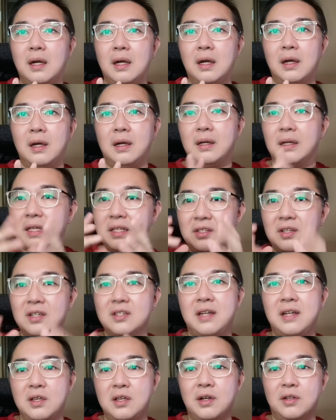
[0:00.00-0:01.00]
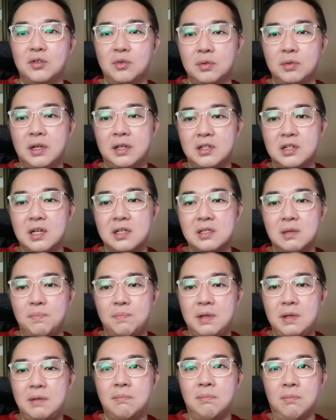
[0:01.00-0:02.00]
It's just that you have to adjust a
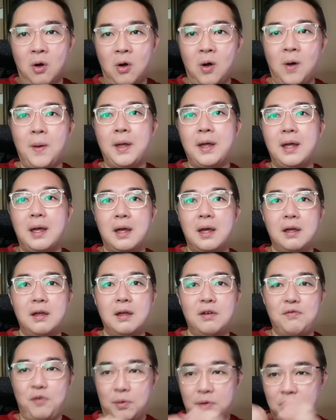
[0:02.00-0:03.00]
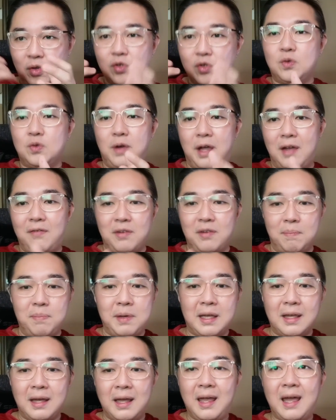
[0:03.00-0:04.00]
bit more. For those who have a
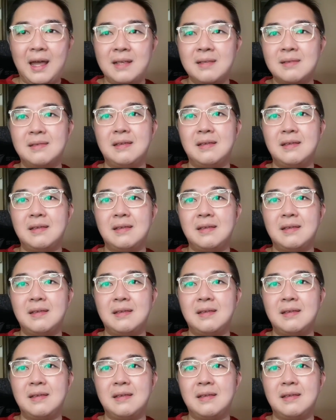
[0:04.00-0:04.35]
bigger hands,